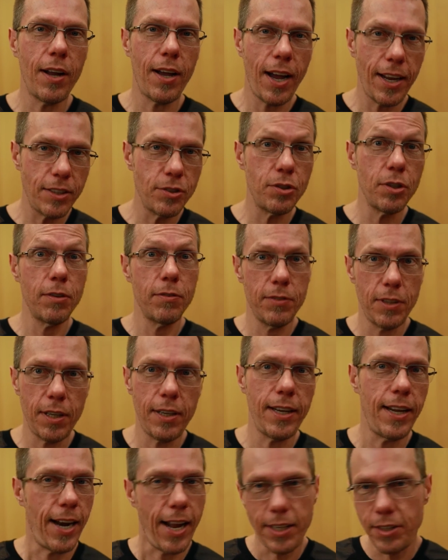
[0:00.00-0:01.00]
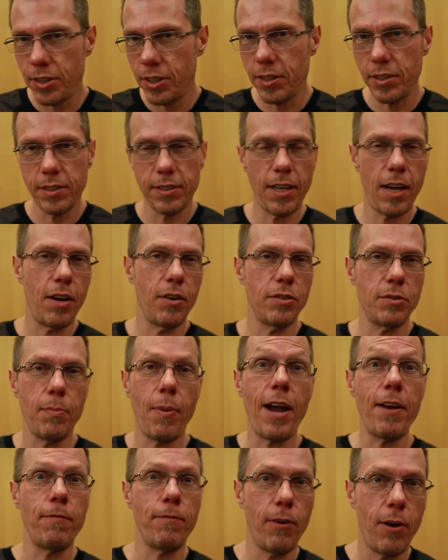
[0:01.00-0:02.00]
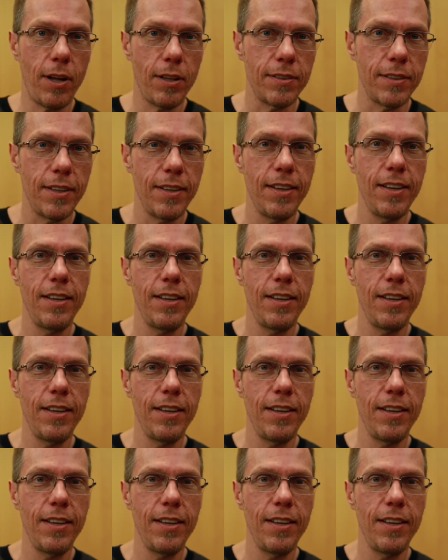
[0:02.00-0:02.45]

I should have done it. I chinsed out. It's my fault.